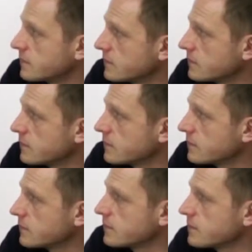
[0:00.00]

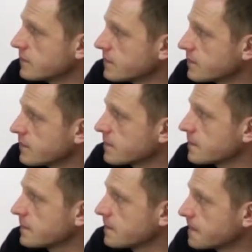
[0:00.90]

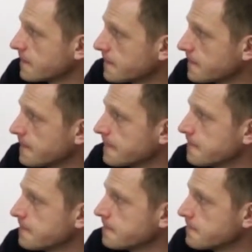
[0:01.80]

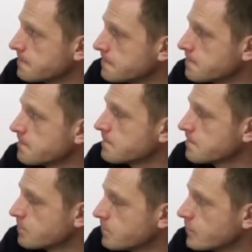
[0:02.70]

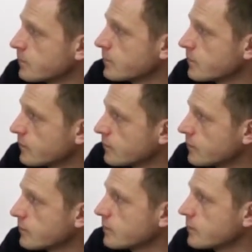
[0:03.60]

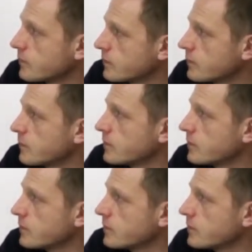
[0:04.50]
(not speaking)